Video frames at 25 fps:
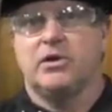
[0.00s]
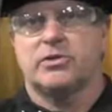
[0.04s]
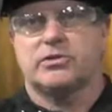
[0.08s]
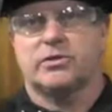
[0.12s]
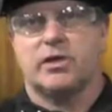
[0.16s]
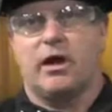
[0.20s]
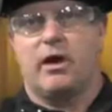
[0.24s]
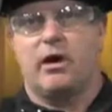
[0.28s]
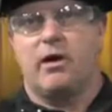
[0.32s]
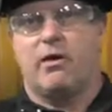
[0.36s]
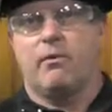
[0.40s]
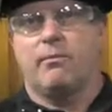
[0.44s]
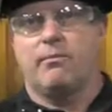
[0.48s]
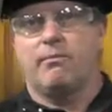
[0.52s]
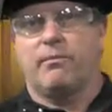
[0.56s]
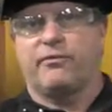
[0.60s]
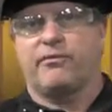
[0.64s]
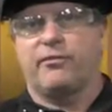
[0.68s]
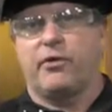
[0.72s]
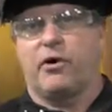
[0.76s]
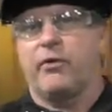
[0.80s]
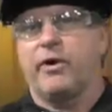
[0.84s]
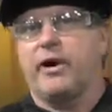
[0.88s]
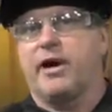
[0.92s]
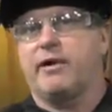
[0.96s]
So
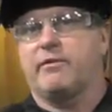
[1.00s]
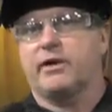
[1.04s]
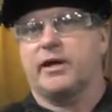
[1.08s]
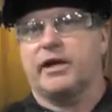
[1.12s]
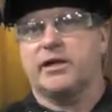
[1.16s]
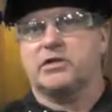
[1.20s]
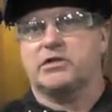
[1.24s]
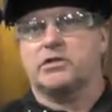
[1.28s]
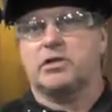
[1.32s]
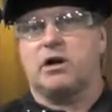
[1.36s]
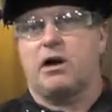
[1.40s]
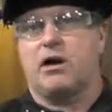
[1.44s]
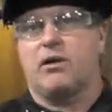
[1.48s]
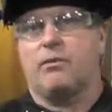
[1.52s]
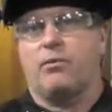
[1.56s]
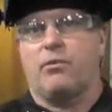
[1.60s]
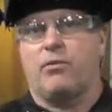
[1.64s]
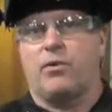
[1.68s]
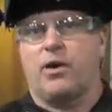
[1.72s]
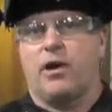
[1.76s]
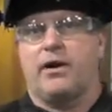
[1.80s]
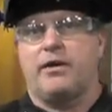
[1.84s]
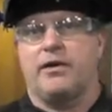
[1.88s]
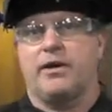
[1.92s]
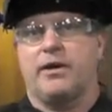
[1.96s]
before we ever get started with
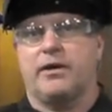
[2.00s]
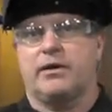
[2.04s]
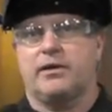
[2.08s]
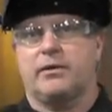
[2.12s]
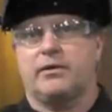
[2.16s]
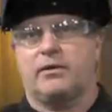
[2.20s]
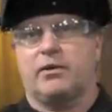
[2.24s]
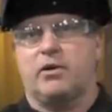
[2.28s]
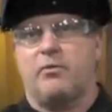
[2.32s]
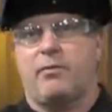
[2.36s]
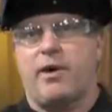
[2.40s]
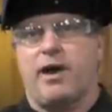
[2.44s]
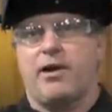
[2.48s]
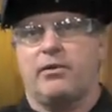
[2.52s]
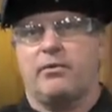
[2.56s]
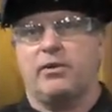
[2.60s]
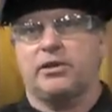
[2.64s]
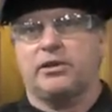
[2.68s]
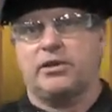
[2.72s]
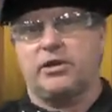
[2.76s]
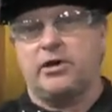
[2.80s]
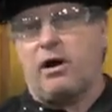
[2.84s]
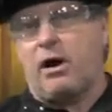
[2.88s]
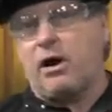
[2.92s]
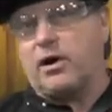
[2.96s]
welding, no matter
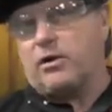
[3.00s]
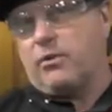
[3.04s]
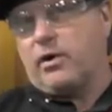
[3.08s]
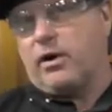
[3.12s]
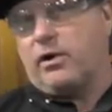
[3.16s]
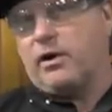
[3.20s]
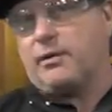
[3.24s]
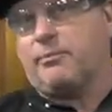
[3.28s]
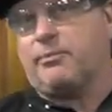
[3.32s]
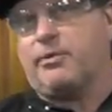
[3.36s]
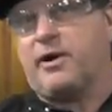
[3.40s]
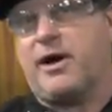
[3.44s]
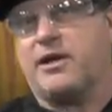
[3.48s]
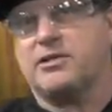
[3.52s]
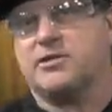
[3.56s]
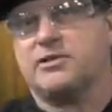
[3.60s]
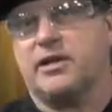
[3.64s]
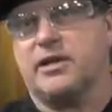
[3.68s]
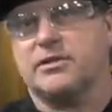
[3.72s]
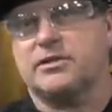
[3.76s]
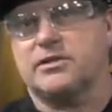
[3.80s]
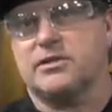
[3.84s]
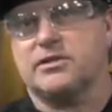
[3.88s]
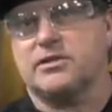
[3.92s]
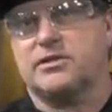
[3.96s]
what the arc welding
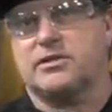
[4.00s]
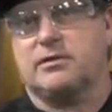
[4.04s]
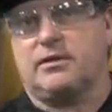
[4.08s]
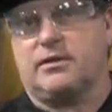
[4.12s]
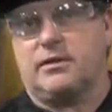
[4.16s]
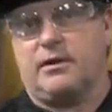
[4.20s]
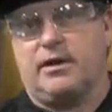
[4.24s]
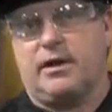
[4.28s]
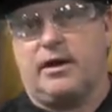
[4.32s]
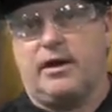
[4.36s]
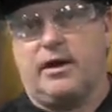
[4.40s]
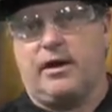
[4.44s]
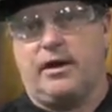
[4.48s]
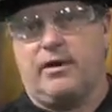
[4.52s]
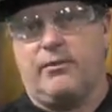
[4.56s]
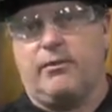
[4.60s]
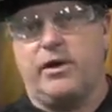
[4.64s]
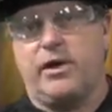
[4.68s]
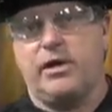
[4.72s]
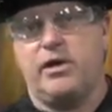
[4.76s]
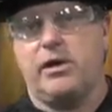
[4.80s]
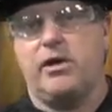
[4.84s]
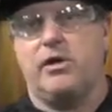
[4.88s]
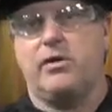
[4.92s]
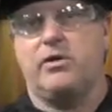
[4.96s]
processes
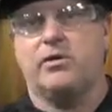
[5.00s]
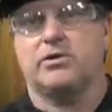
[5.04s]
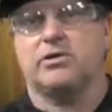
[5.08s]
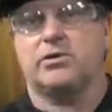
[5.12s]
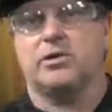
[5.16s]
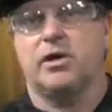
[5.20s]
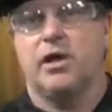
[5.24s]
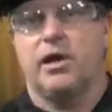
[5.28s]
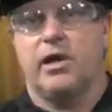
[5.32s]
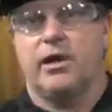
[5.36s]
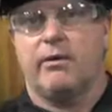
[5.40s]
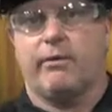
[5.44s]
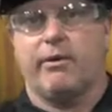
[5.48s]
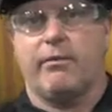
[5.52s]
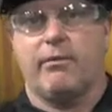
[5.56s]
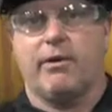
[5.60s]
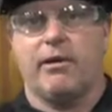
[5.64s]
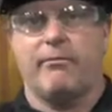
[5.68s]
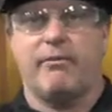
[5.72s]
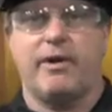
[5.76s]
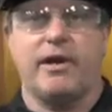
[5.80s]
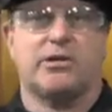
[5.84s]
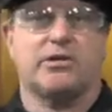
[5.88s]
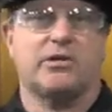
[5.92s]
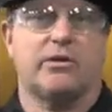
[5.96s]
we use, we want
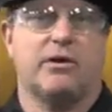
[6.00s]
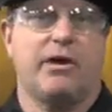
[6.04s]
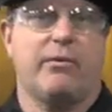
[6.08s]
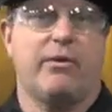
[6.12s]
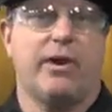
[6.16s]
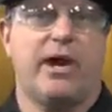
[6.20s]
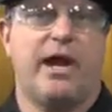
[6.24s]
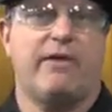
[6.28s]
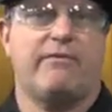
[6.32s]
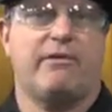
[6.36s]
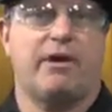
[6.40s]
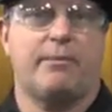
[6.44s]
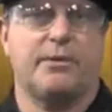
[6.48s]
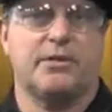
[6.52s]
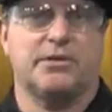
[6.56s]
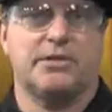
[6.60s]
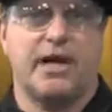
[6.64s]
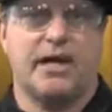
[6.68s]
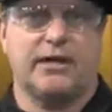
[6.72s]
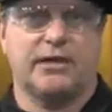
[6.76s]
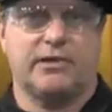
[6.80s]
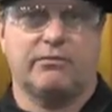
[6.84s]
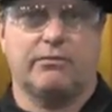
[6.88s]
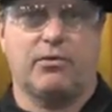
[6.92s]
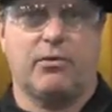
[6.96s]
to make sure that we have our
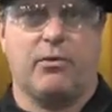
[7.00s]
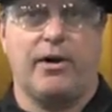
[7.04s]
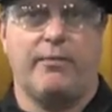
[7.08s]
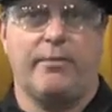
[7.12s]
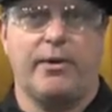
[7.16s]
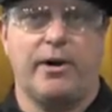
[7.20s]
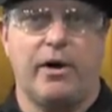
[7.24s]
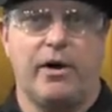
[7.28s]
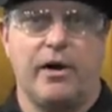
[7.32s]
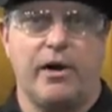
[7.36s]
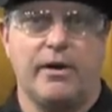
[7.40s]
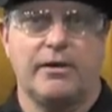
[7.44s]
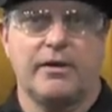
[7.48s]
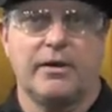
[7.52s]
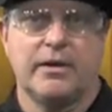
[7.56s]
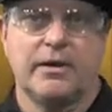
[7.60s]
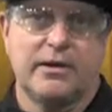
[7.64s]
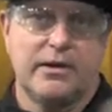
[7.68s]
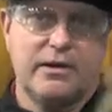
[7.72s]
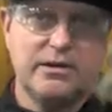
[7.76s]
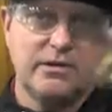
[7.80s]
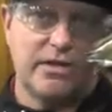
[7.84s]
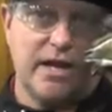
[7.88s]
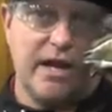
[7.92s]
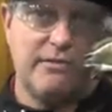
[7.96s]
protective equipment on.
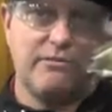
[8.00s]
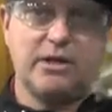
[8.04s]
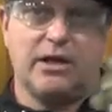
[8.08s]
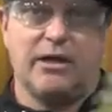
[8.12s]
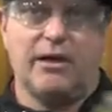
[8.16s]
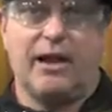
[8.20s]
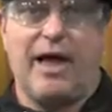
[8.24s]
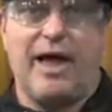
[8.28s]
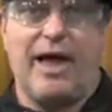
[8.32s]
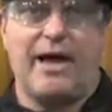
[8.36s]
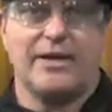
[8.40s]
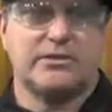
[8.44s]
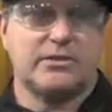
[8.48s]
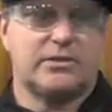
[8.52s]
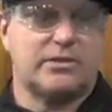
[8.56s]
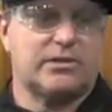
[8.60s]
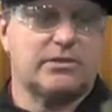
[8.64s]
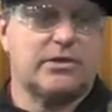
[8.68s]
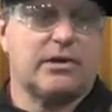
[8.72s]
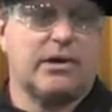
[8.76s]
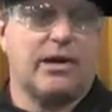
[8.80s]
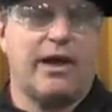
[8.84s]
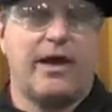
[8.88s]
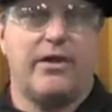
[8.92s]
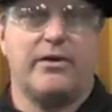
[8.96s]
Safety glasses,
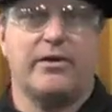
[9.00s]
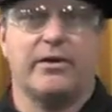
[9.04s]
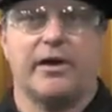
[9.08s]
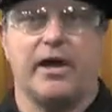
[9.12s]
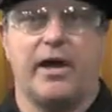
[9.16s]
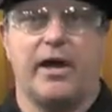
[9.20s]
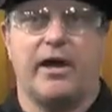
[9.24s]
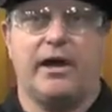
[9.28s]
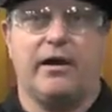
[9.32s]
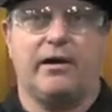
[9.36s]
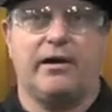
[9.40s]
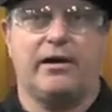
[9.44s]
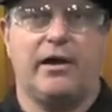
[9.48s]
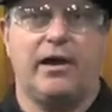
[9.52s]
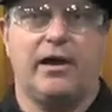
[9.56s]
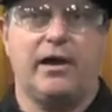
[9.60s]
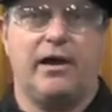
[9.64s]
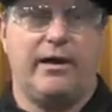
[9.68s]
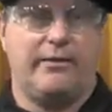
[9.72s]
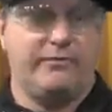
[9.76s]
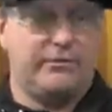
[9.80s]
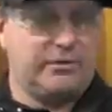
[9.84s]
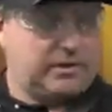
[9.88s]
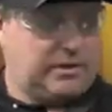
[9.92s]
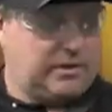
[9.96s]
leather
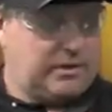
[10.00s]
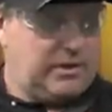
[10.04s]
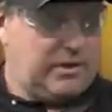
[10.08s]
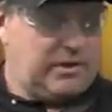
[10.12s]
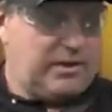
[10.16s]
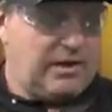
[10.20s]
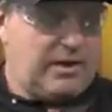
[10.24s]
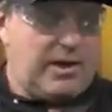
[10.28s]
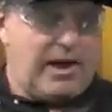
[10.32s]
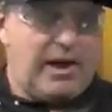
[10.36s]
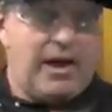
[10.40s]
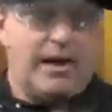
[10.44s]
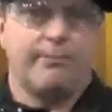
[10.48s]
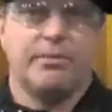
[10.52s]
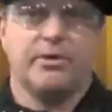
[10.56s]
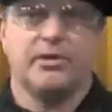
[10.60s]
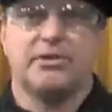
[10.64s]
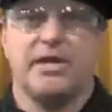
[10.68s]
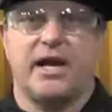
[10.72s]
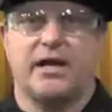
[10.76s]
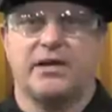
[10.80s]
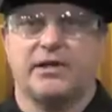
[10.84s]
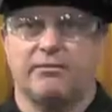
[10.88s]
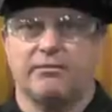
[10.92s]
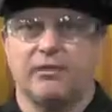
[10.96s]
gloves, and
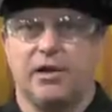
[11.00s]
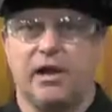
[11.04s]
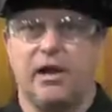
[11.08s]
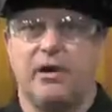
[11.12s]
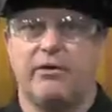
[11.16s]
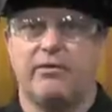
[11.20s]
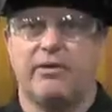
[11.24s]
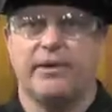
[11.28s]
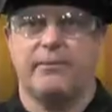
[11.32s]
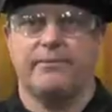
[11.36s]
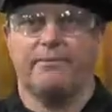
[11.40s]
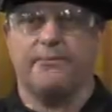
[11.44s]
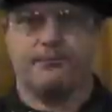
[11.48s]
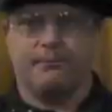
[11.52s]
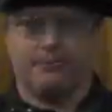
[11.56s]
protective clothing.